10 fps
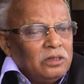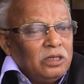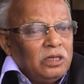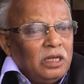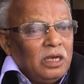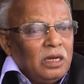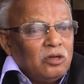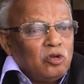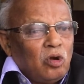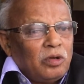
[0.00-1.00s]
sitting
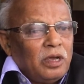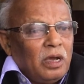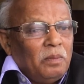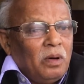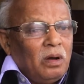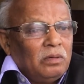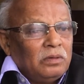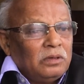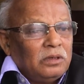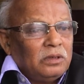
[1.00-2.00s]
and talking
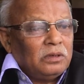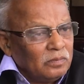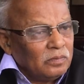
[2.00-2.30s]
about,